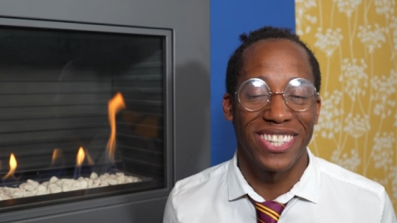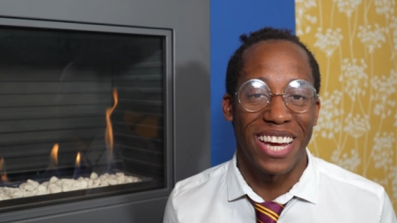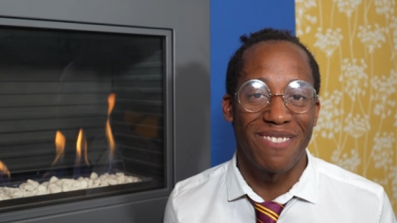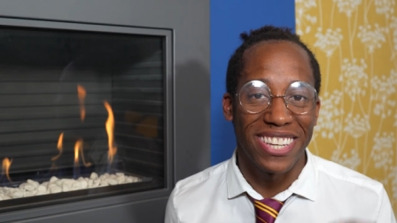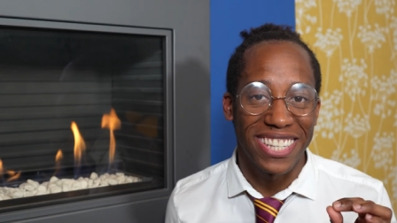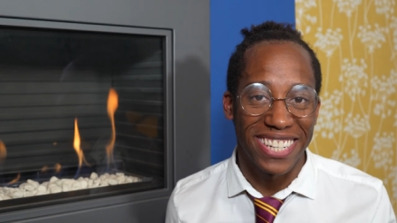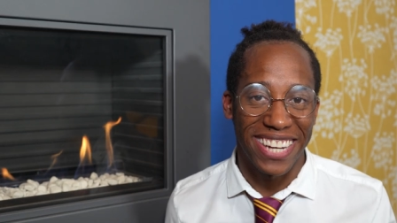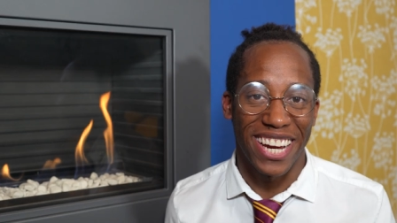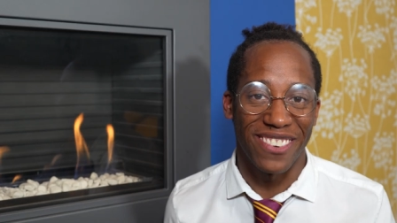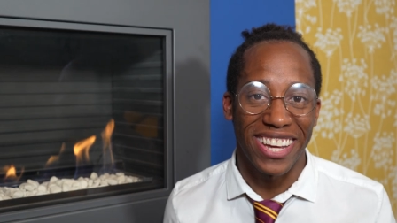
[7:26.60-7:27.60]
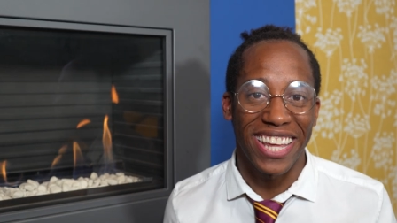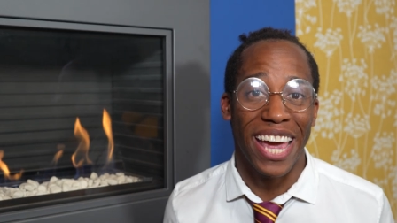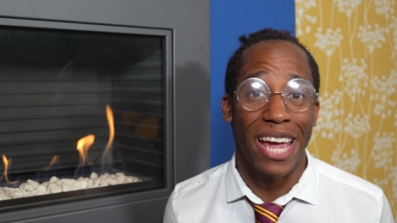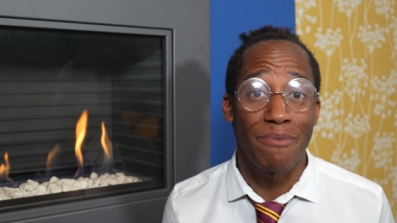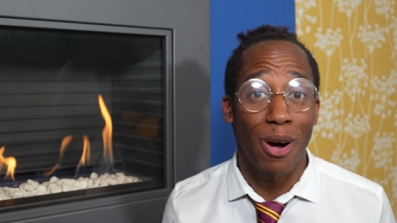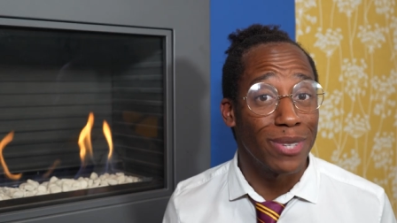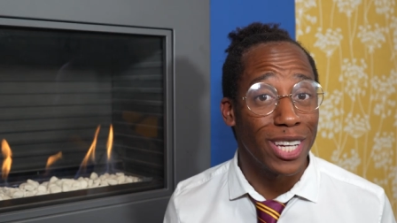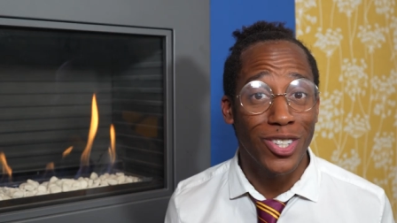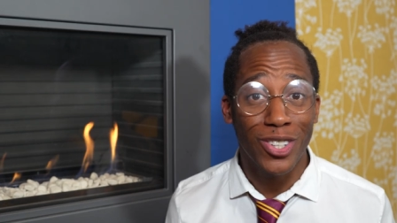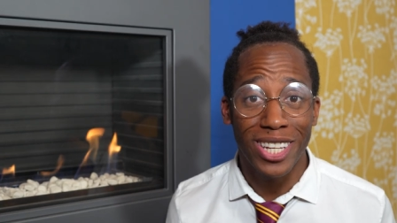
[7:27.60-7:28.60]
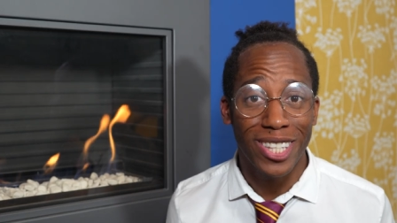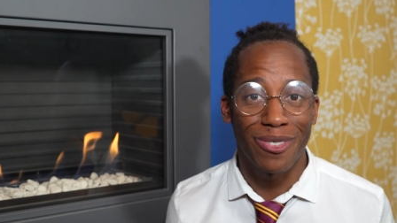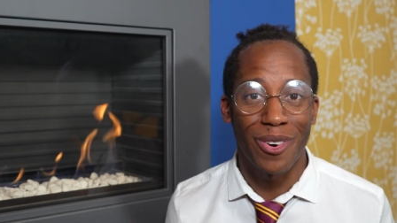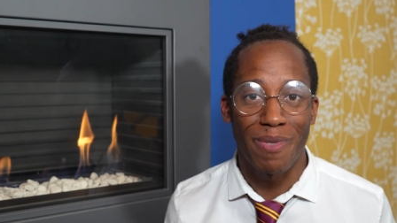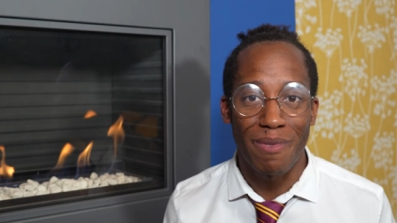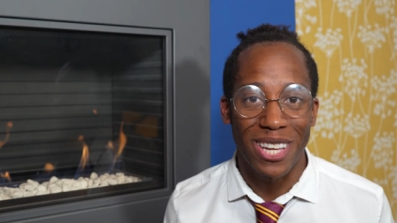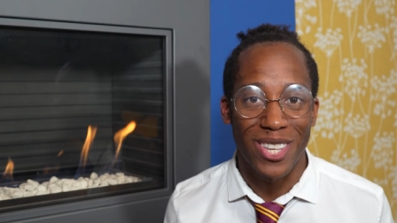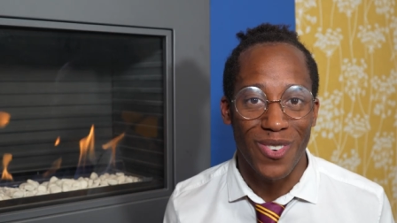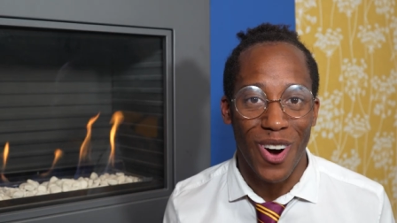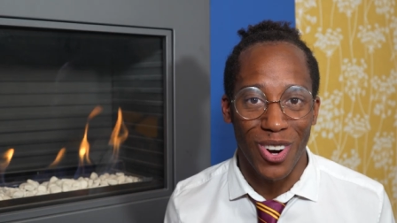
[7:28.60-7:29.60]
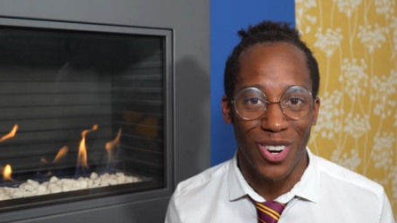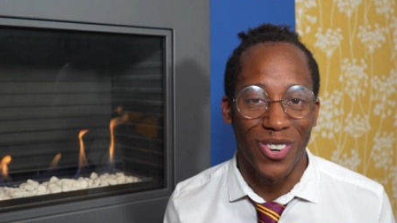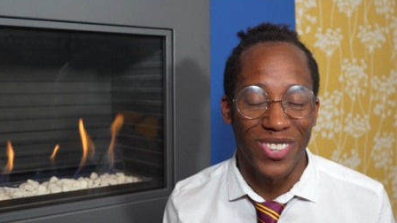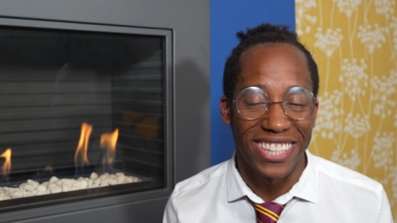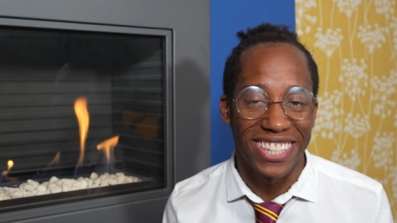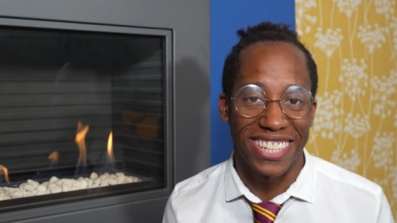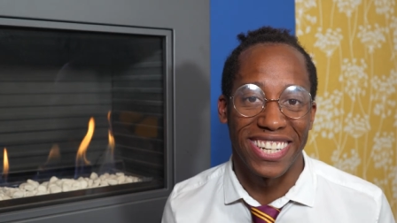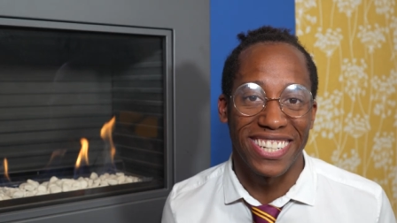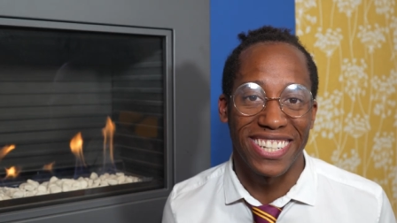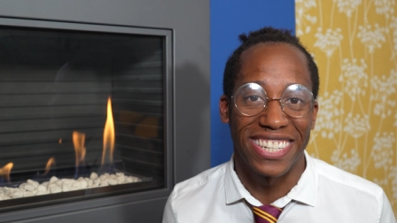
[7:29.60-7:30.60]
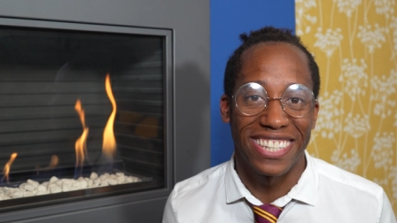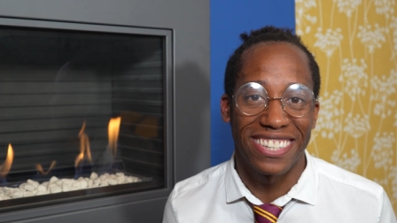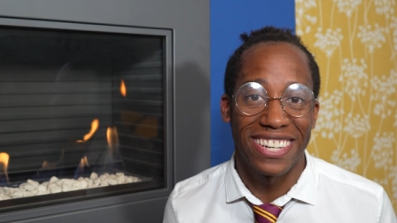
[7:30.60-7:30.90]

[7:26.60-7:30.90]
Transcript: step is to decorate the cake pops and transform them into our golden snitches.